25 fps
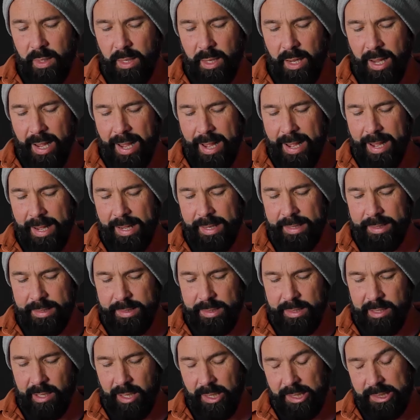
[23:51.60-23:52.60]

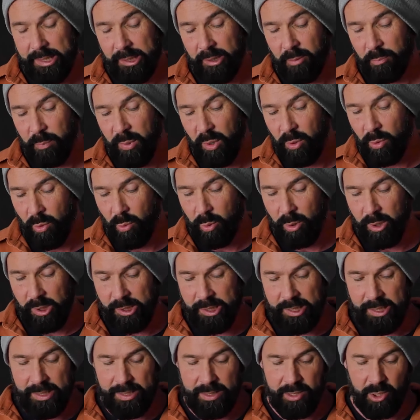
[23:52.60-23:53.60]
And like I said, the build
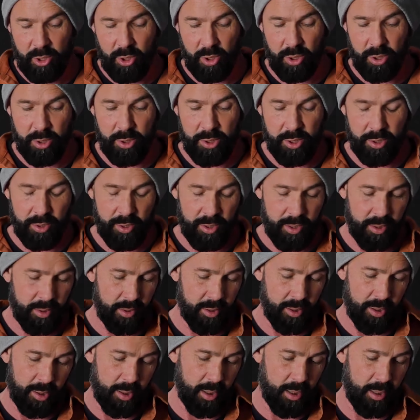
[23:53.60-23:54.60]
quality is good, and
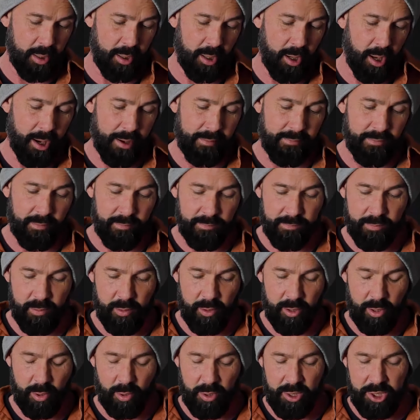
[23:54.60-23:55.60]
the life of the
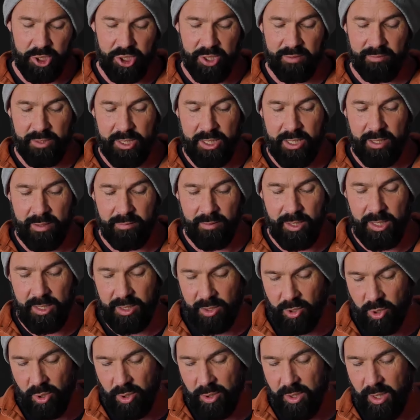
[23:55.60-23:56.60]
longevity of it is
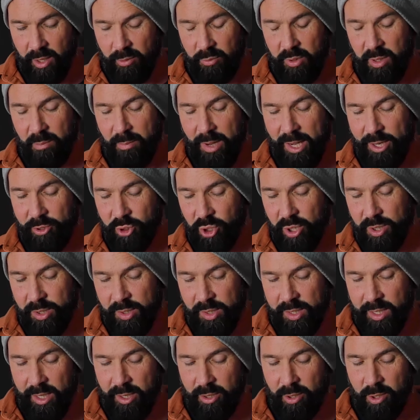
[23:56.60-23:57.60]
good, I would imagine.
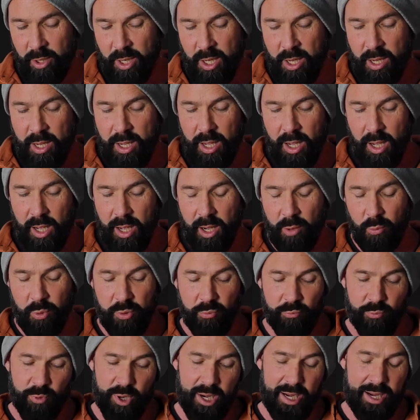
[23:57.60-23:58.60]
So I
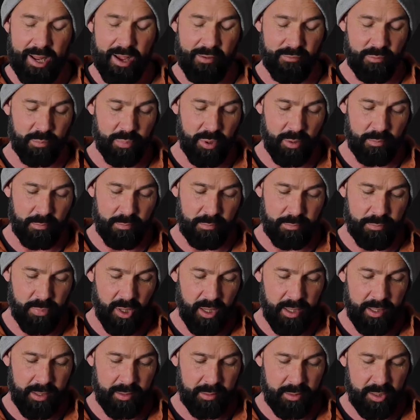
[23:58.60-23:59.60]
wouldn't really have a problem
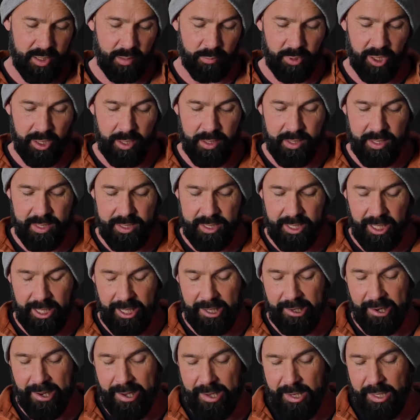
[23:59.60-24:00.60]
buying something like this
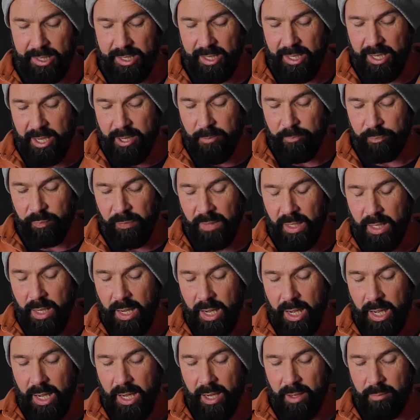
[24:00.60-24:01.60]
secondhand.
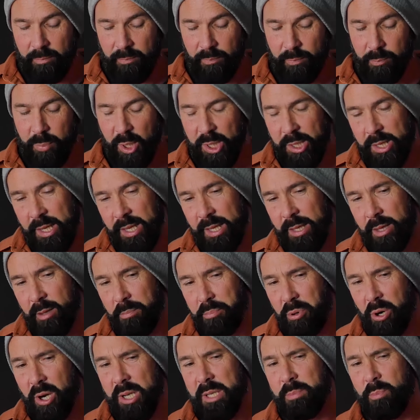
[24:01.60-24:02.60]
But the
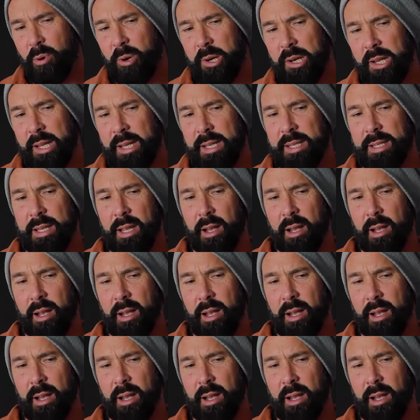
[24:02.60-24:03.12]
price point is